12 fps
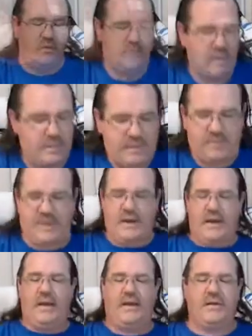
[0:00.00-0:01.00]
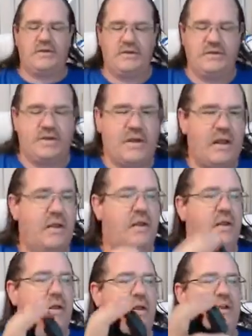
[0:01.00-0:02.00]
So what I mean by that is
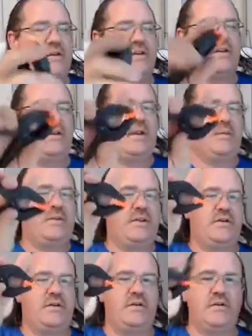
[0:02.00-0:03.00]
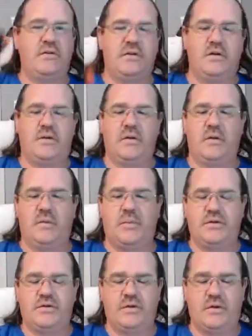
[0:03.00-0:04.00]
just clamps that you're using to
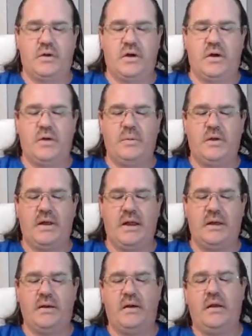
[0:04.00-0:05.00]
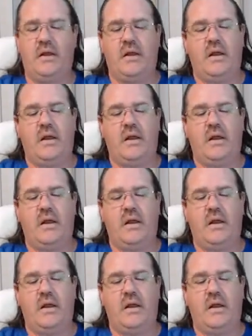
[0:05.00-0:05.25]
put your armor together.